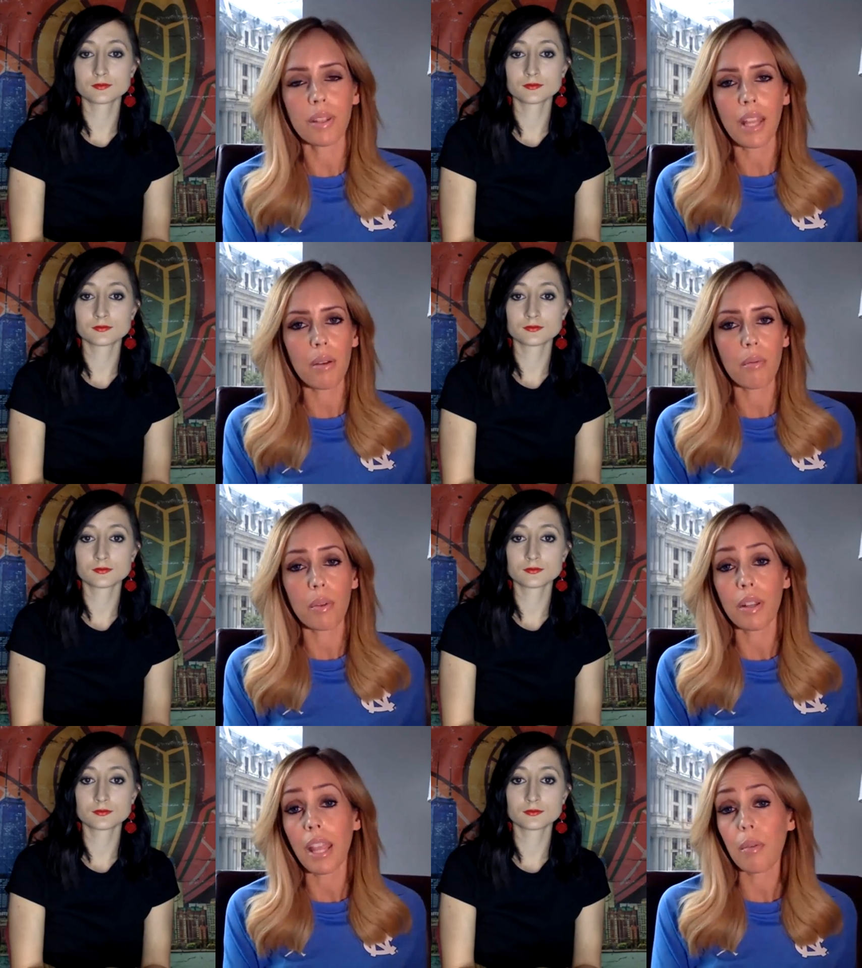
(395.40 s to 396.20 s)
Speaker 1: when they
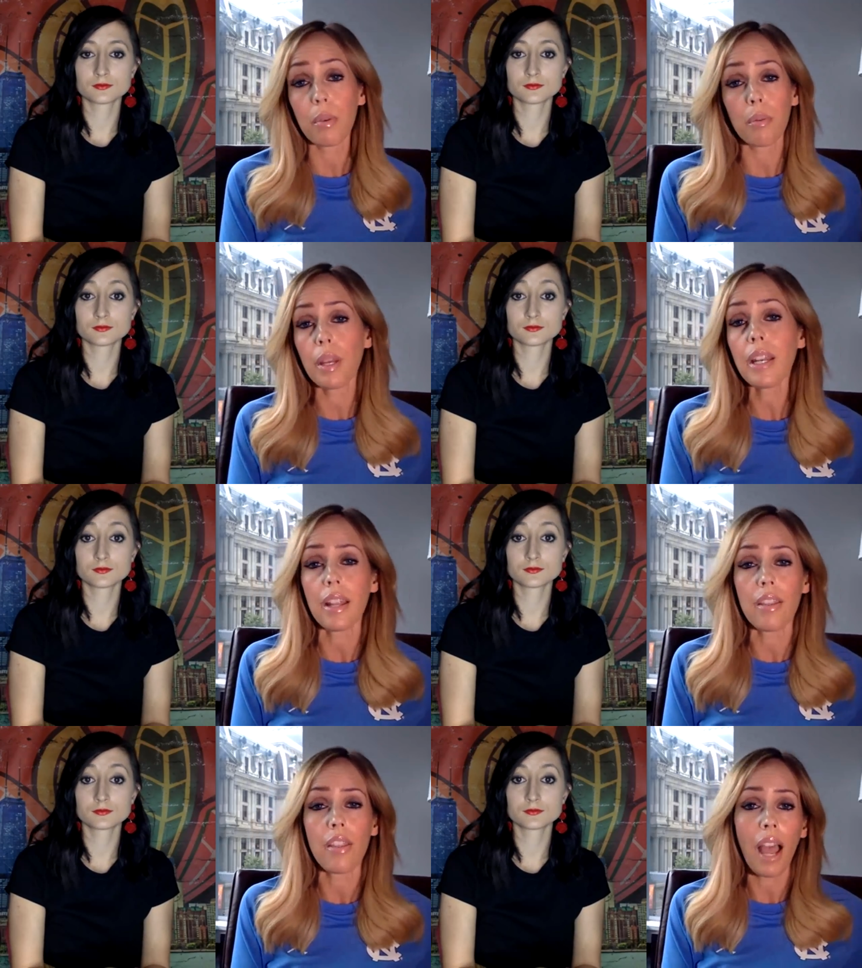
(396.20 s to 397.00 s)
when they weren't
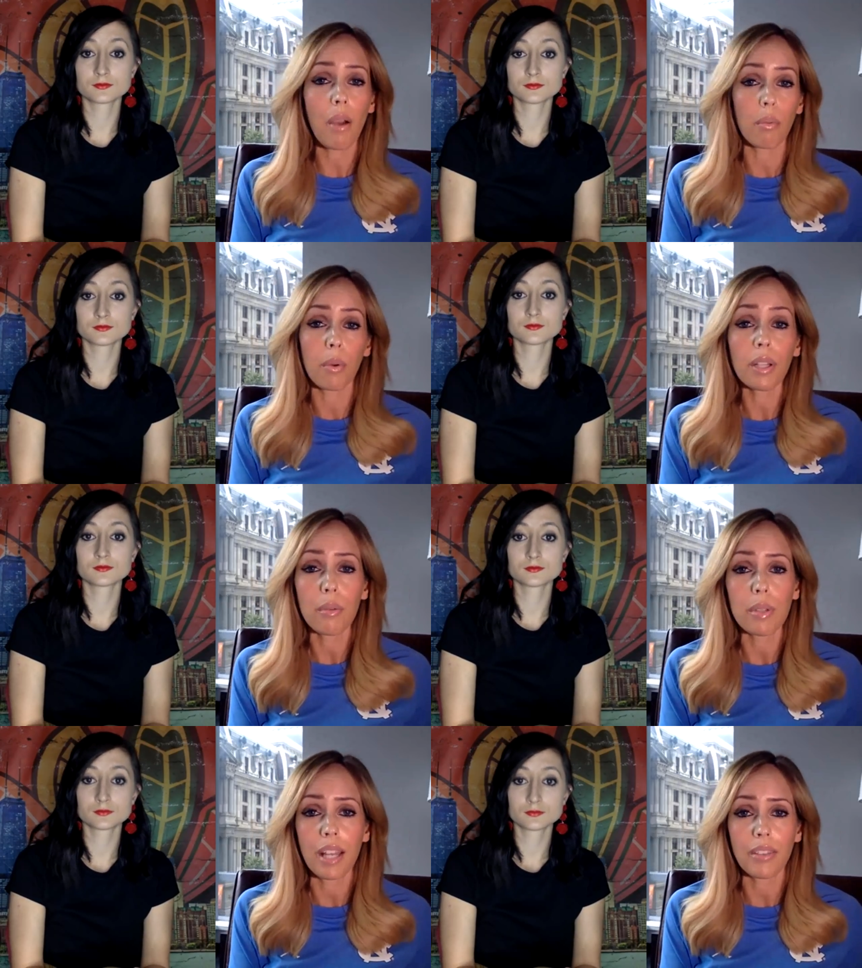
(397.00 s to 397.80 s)
winning, that really
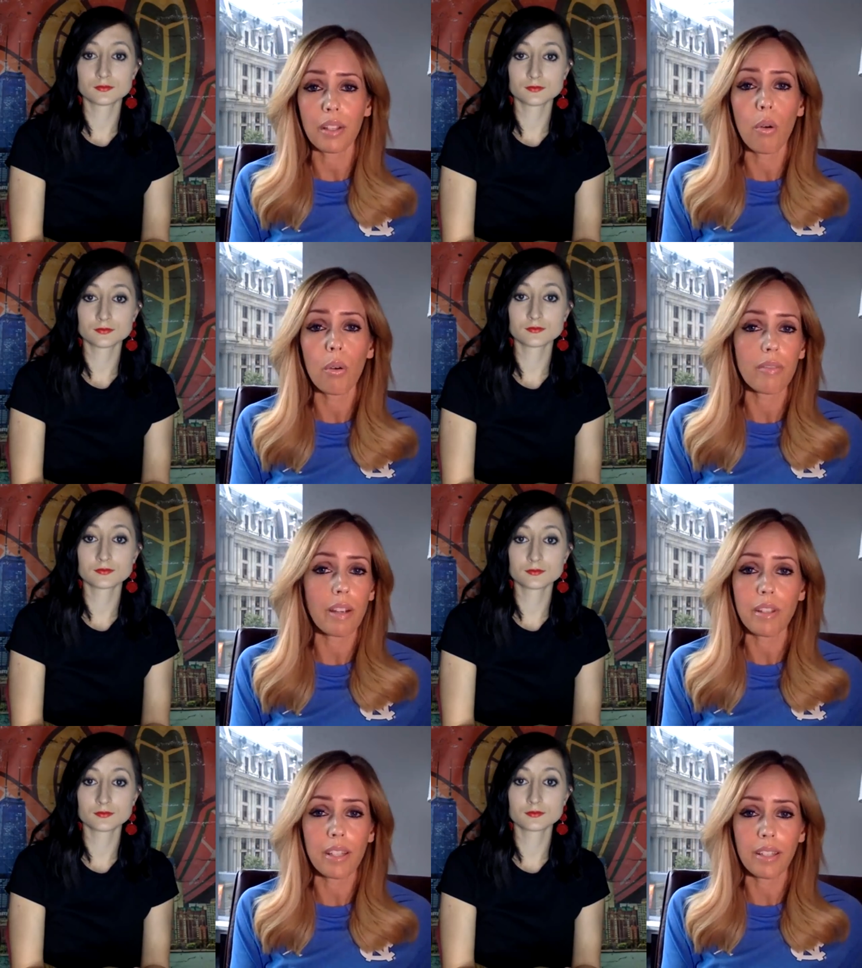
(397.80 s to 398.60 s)
was at the core of
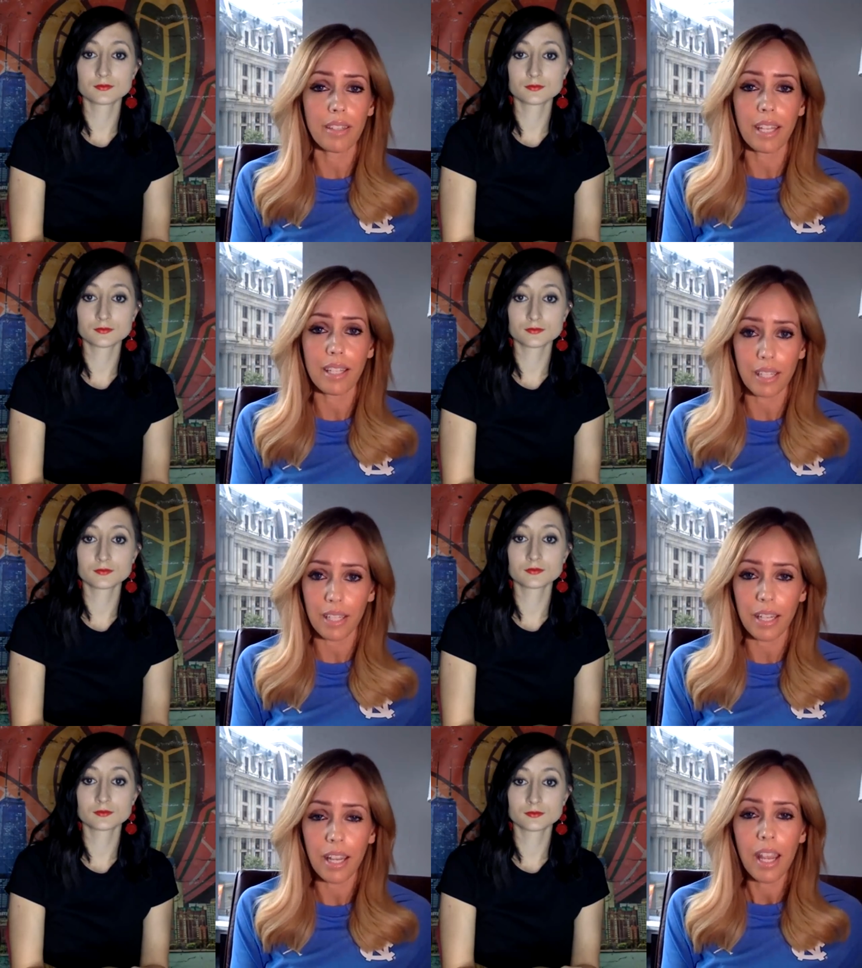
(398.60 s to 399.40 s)
everything that they did.